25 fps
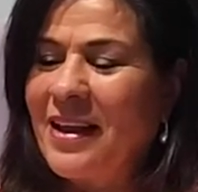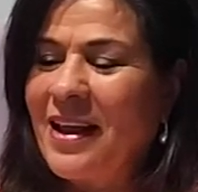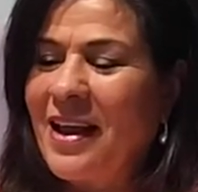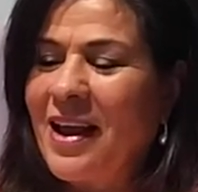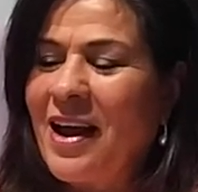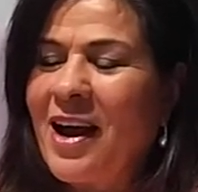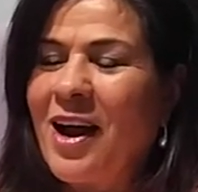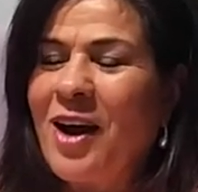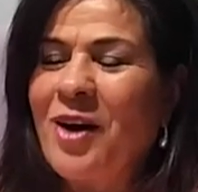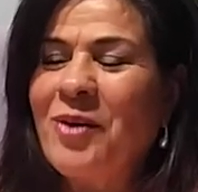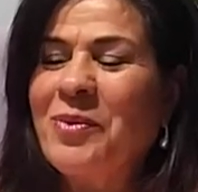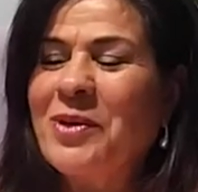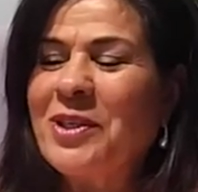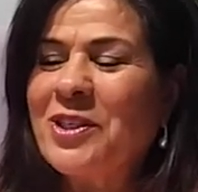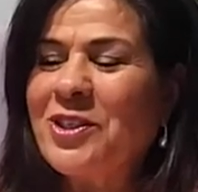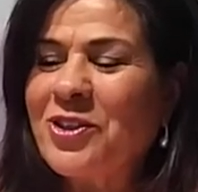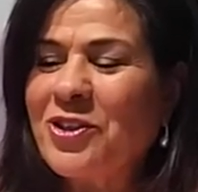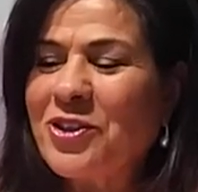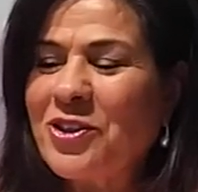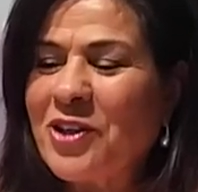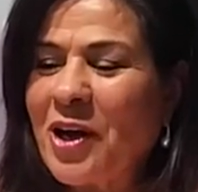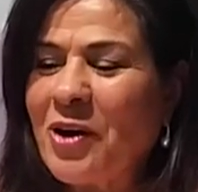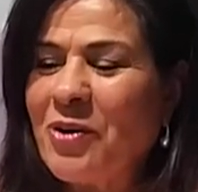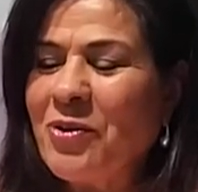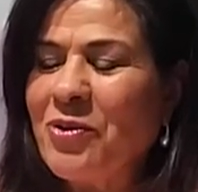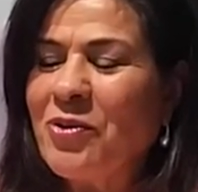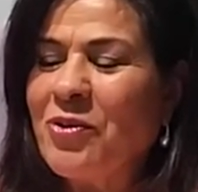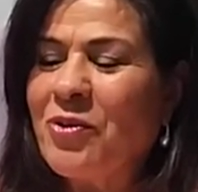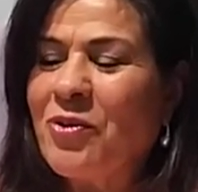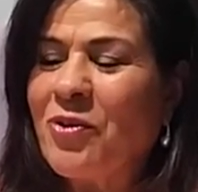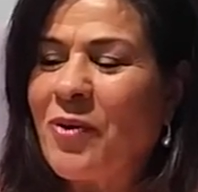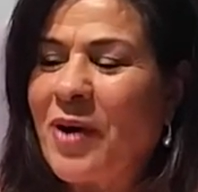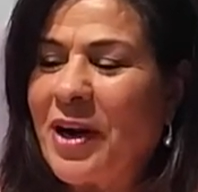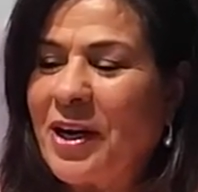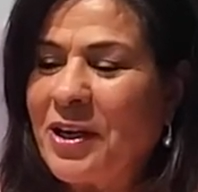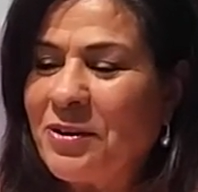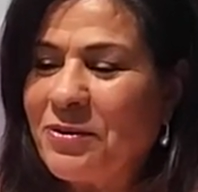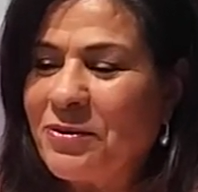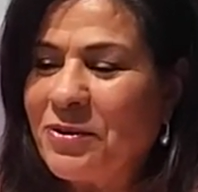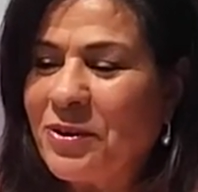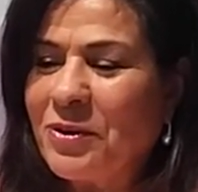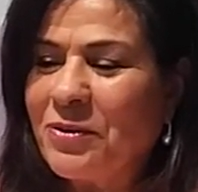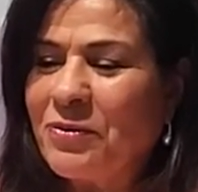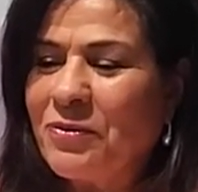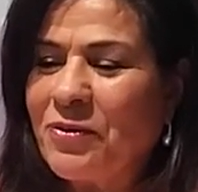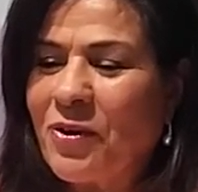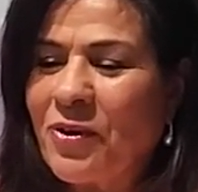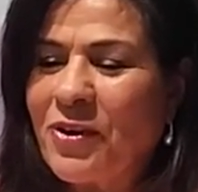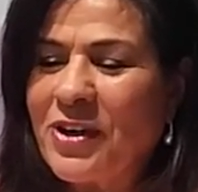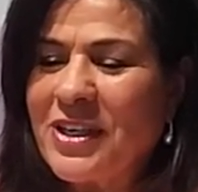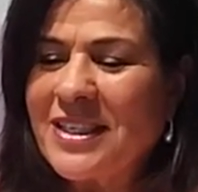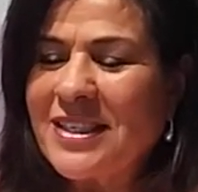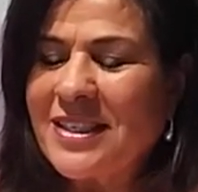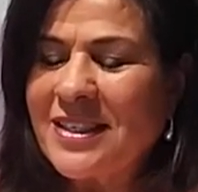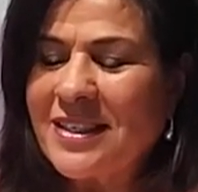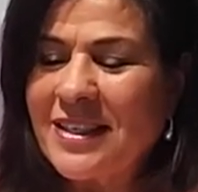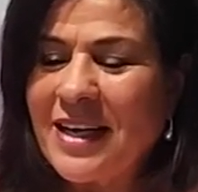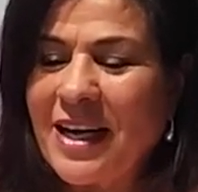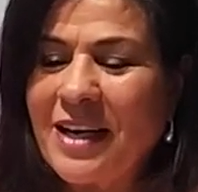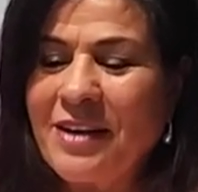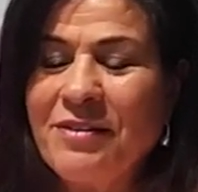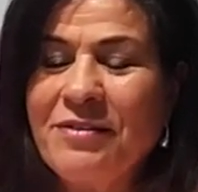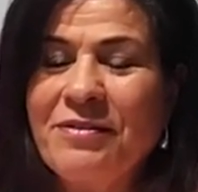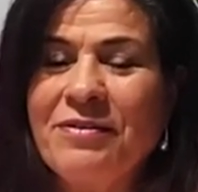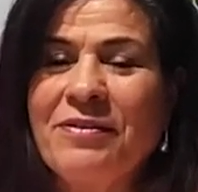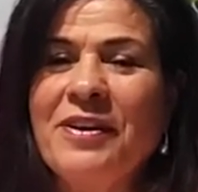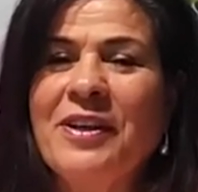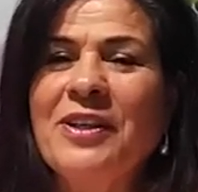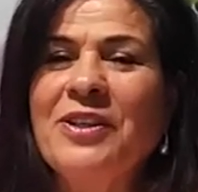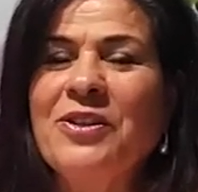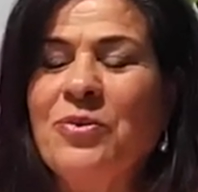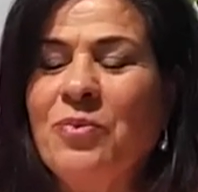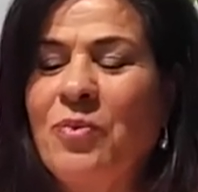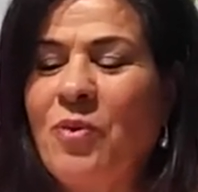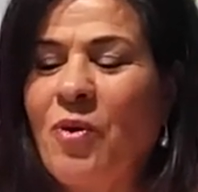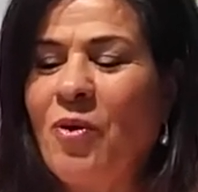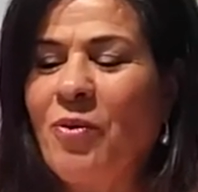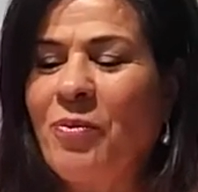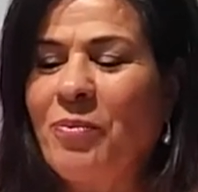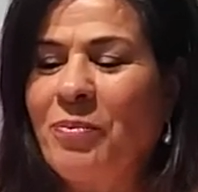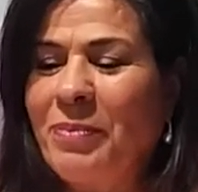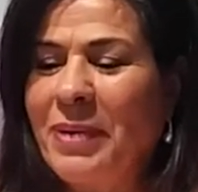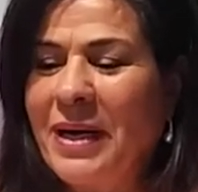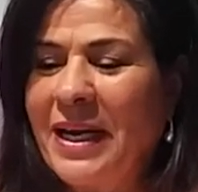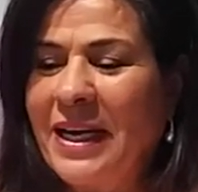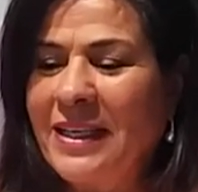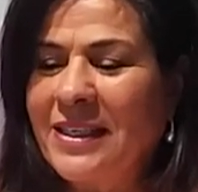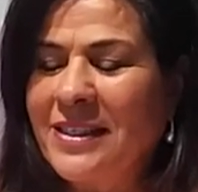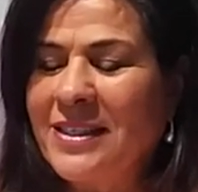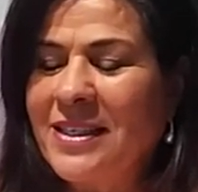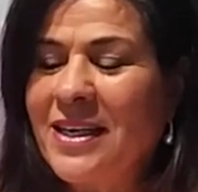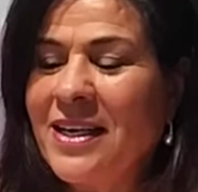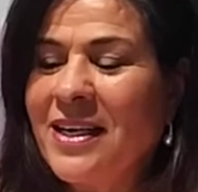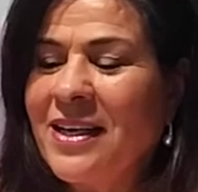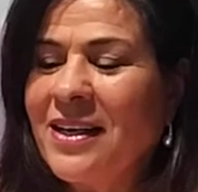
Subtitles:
I was so grateful for a safe and warm bed,